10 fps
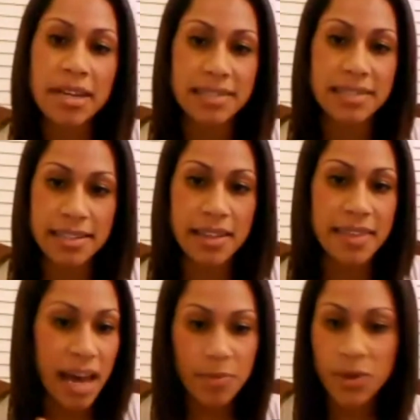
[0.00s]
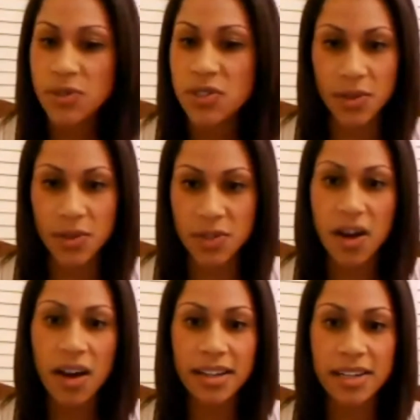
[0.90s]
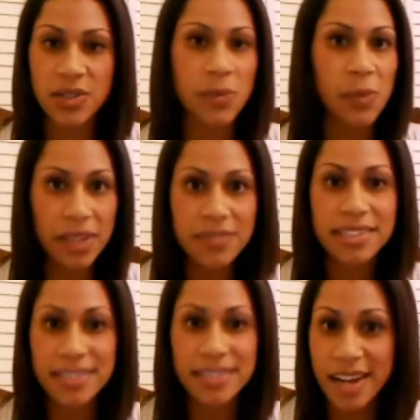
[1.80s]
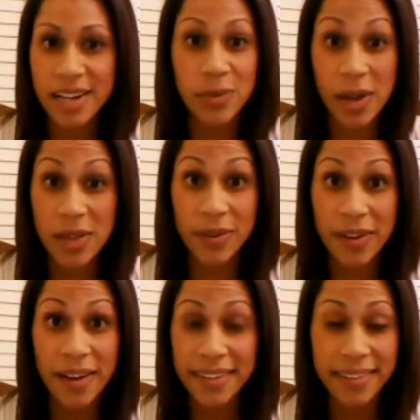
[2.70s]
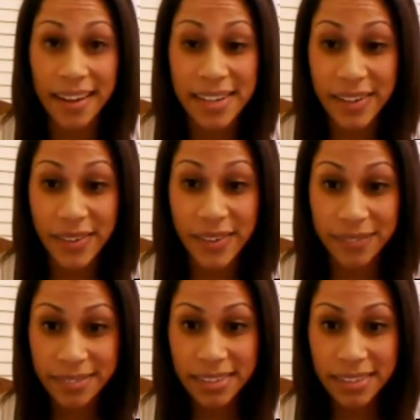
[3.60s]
minutes, that person that you're talking to will have decided whether or not they like you.